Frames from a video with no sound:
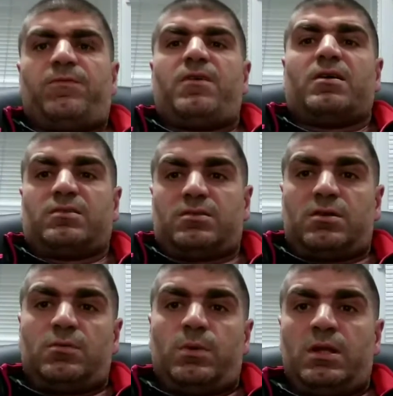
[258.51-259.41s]

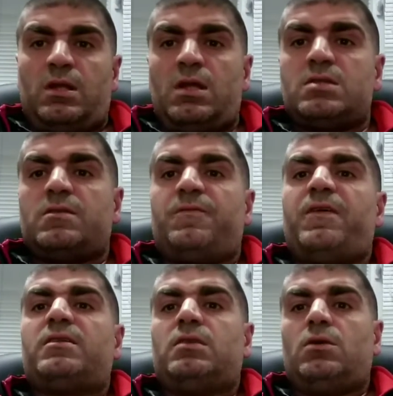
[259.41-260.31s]
factor when it's
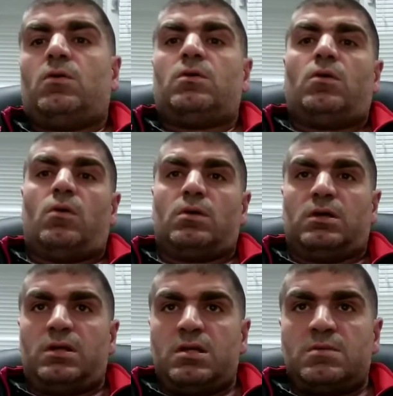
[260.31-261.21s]
affecting on an
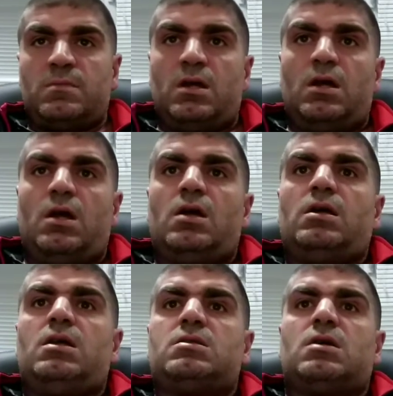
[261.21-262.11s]
organism,
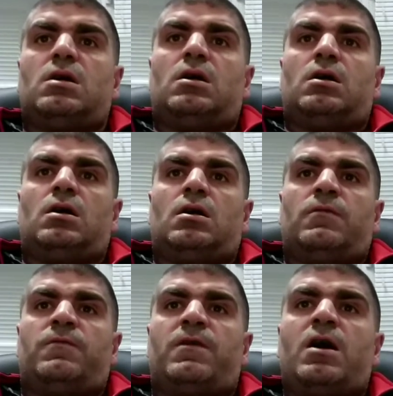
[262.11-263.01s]
it's a
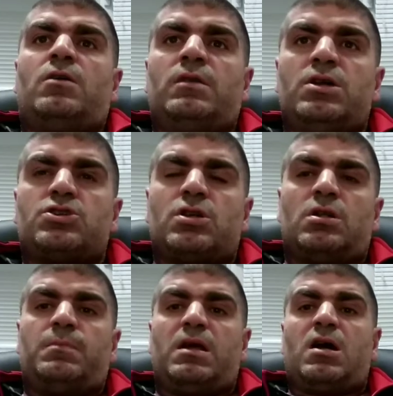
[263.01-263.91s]

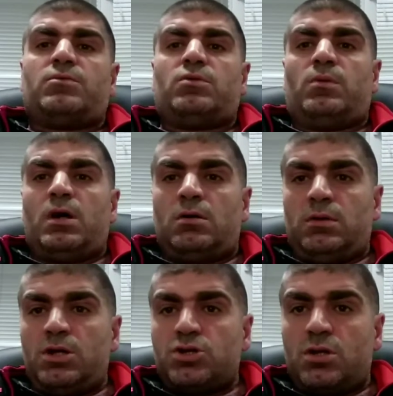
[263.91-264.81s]
violation become a
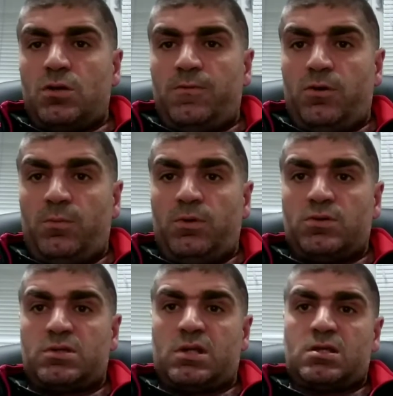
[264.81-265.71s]
violation of
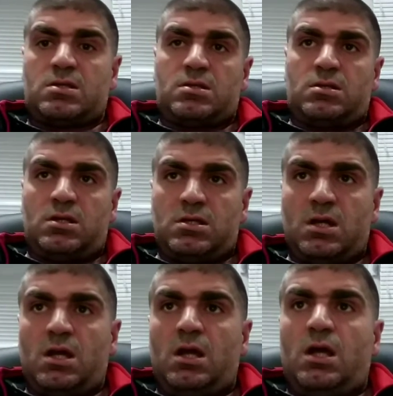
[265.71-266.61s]
homeostasis. This
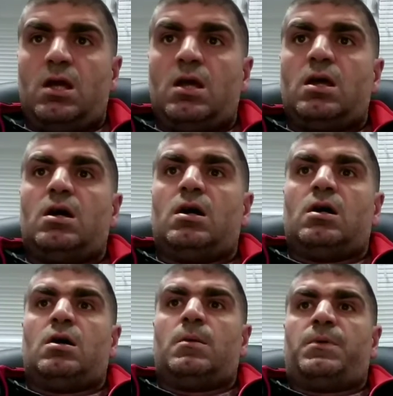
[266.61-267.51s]

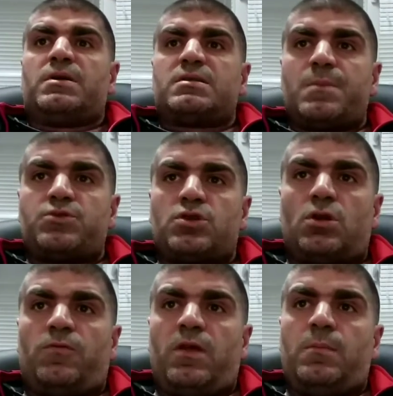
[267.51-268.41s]
perception
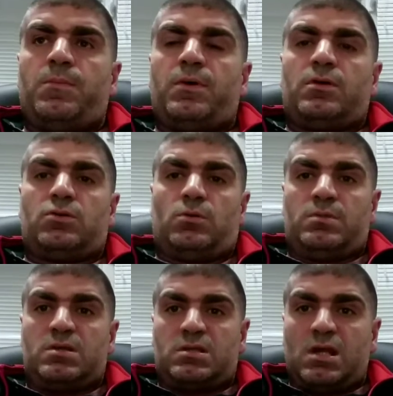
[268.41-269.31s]
of impaired
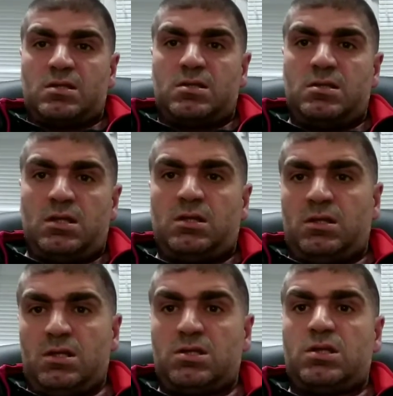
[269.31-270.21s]
homeostasis in
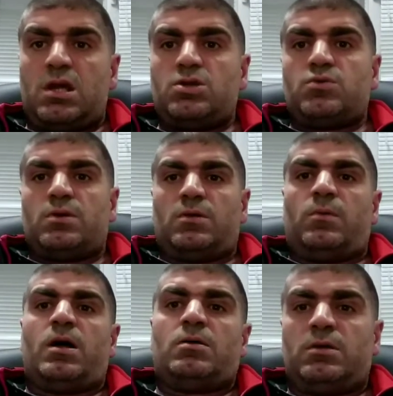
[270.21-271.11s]
this stage, when the
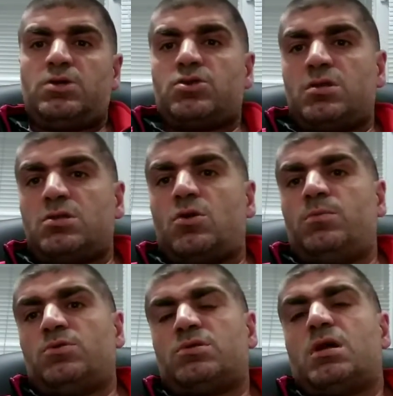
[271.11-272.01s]
violation is
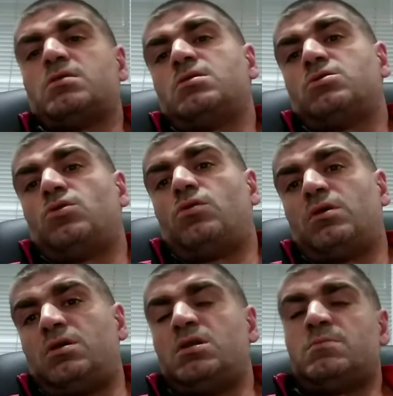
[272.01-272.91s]
homeostasis, so
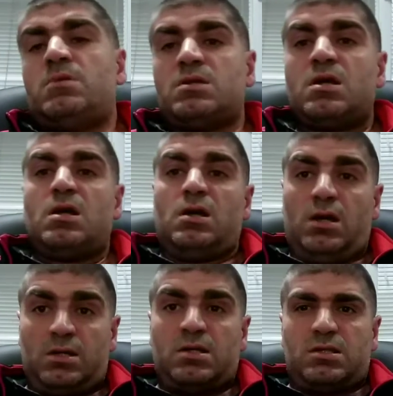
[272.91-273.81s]
organism is
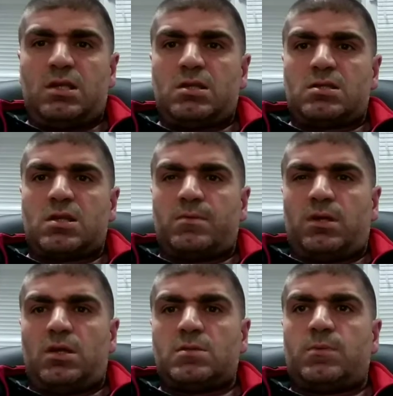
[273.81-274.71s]
understand
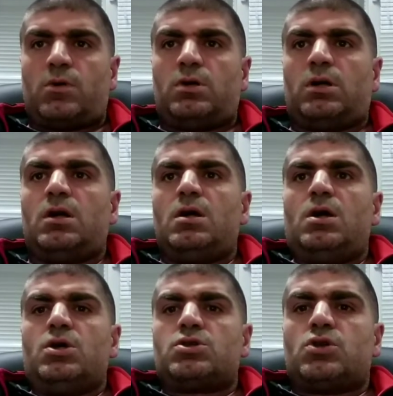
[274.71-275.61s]
something is broken.
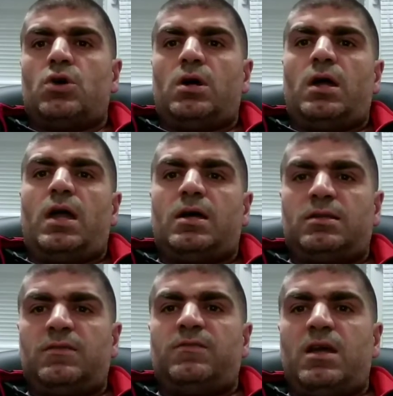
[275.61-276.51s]
So
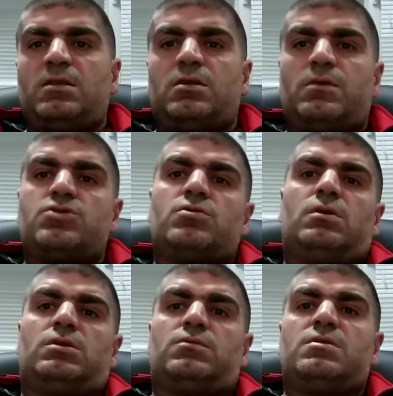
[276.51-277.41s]
activate the
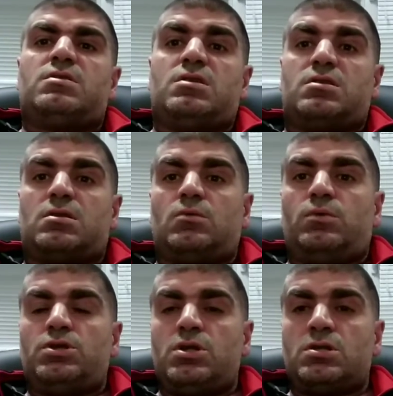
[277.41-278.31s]
regulatory system,
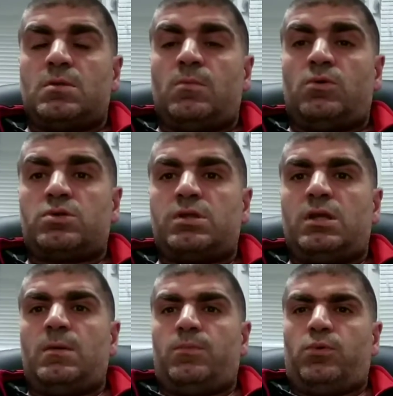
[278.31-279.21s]
which is
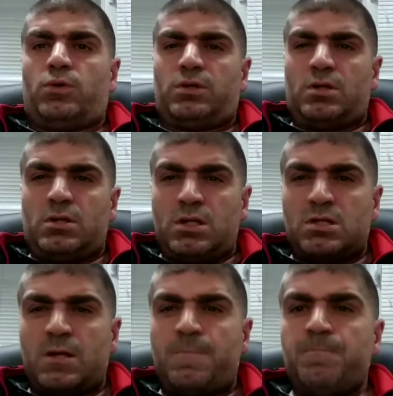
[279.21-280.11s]
mostly important. Is
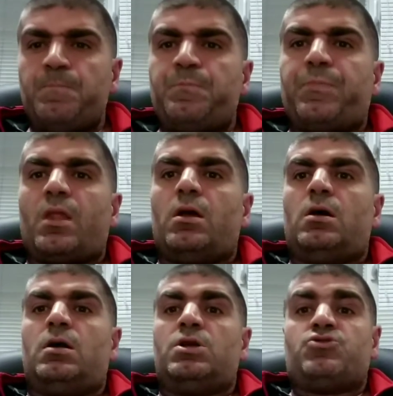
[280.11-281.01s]

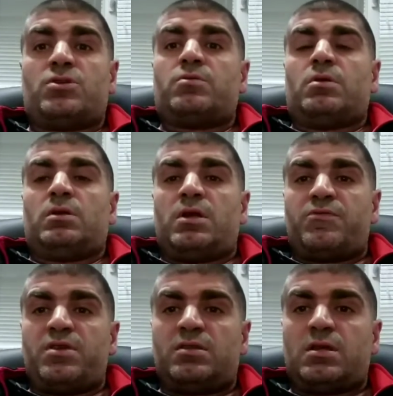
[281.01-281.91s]
in general they
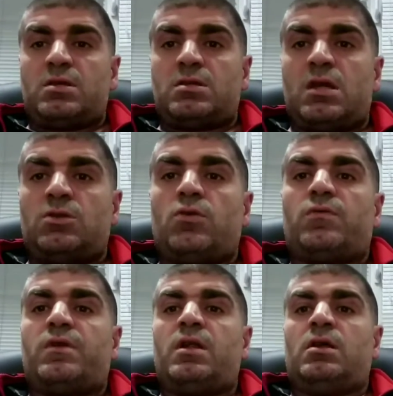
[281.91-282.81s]
think there's
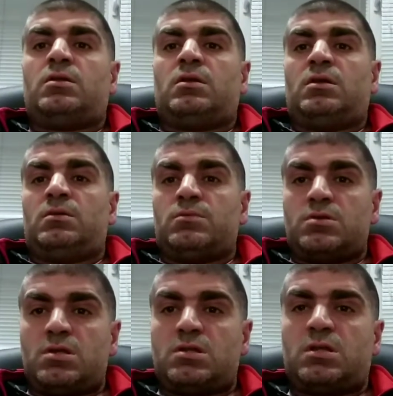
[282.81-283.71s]
endocrine and the nervous
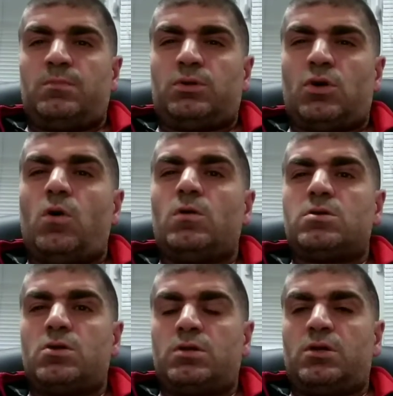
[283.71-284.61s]
system, but
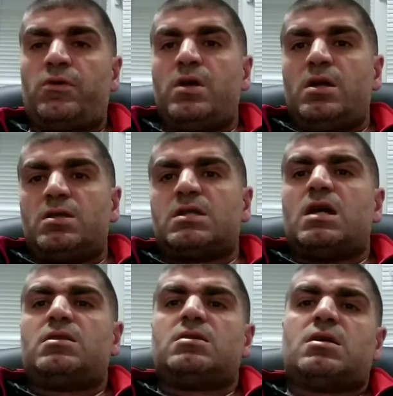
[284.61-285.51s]
also their
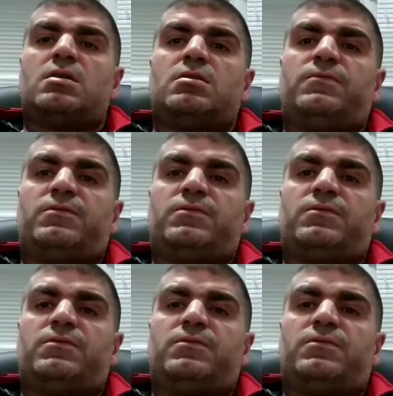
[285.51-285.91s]
scientists are